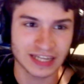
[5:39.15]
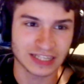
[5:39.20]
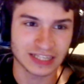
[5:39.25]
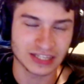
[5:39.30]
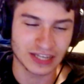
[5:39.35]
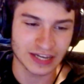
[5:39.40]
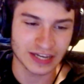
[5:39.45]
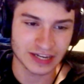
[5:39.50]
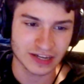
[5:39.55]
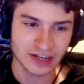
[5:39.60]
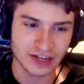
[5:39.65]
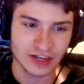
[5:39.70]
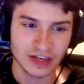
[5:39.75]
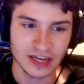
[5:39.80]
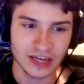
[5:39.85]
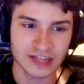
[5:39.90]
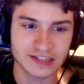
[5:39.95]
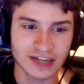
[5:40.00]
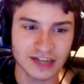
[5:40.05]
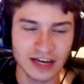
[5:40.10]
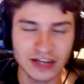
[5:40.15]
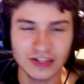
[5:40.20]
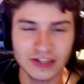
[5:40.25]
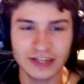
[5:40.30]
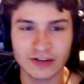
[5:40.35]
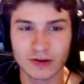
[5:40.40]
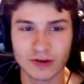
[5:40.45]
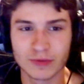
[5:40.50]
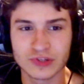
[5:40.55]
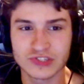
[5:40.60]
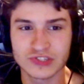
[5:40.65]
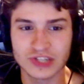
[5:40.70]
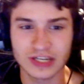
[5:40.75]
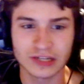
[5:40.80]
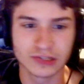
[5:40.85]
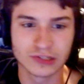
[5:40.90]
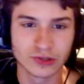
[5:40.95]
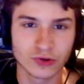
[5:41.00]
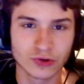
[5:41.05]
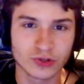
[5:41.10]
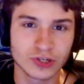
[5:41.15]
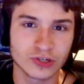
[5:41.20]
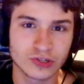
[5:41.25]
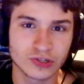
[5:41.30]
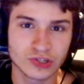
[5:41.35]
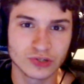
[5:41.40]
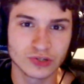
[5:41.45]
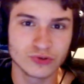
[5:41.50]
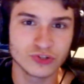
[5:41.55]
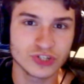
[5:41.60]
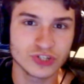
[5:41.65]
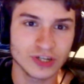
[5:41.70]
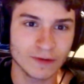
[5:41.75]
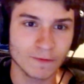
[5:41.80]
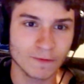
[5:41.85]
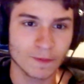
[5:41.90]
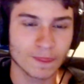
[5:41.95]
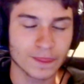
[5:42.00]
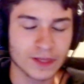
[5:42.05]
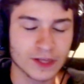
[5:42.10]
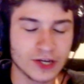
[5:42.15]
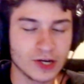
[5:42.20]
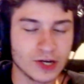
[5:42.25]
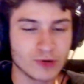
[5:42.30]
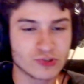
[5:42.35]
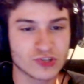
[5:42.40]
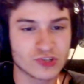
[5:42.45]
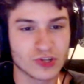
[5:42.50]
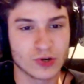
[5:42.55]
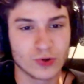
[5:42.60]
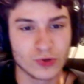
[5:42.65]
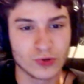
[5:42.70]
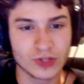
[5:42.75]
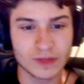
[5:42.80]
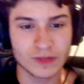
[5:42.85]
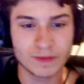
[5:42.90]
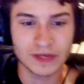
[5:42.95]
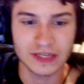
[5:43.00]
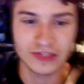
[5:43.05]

and like it's kind of like almost like a little conclusion, you know, to the whole EP.